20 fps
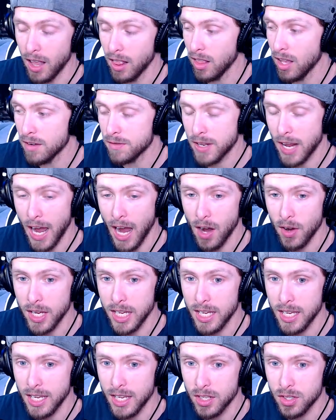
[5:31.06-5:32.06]
I loved how
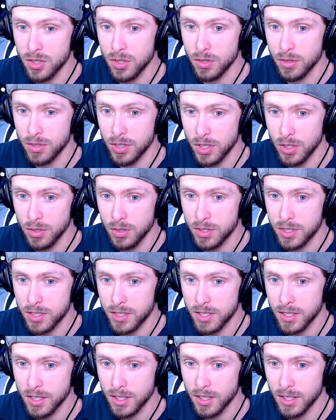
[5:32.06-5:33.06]
he
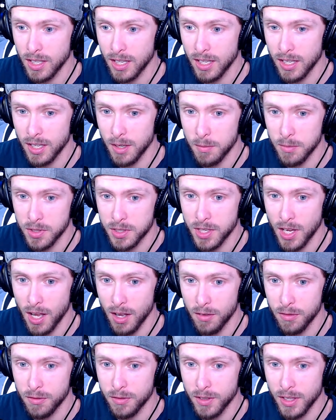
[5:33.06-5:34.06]
introduced
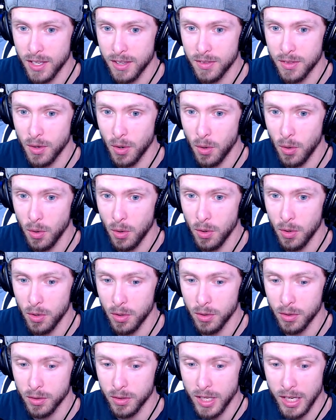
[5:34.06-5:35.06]
himself in the
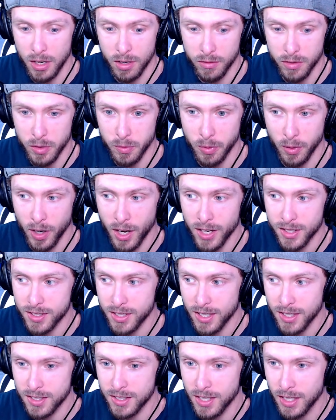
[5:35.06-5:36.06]
whole interview
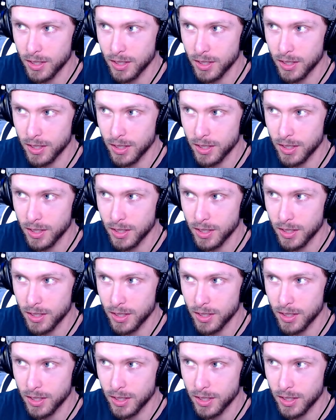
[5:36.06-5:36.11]
process.